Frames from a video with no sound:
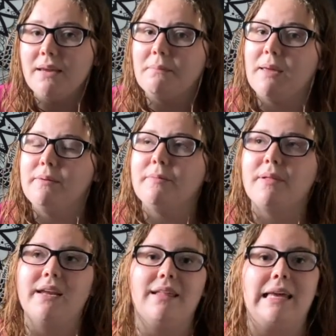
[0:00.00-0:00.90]
Maybe
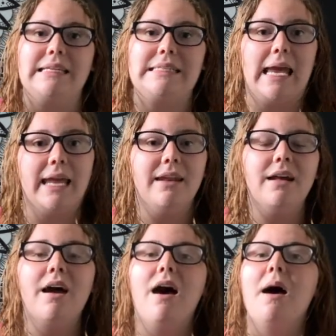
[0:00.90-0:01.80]
apply to like 10,
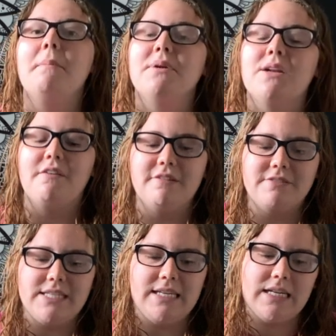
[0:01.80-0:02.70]
but
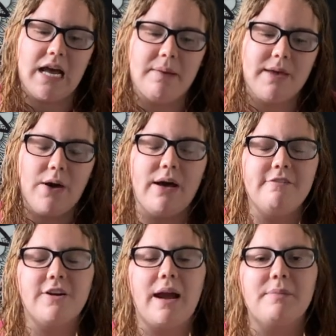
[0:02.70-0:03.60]
15.
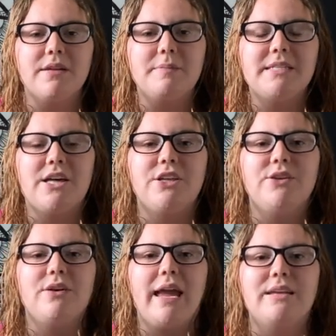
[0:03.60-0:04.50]
However, I'm going to be telling you
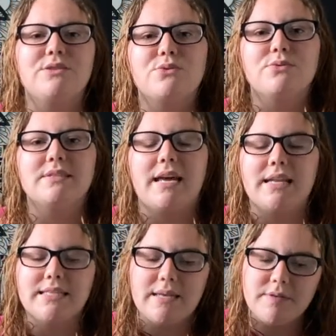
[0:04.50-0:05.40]
the 8 schools that
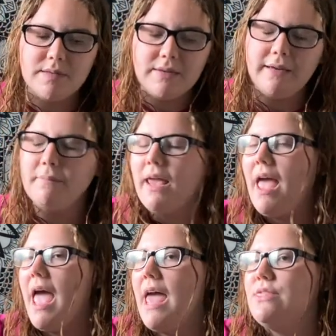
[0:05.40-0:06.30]
accepted me,
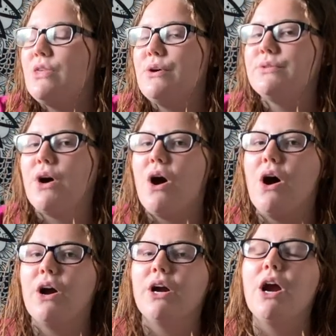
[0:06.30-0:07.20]
and those
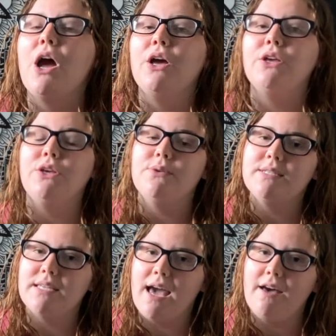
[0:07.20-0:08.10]
are
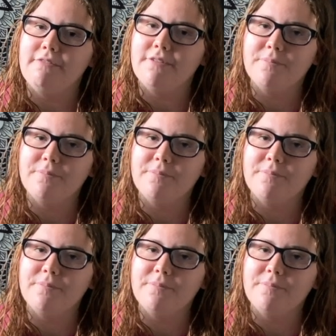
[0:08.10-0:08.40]
UCF,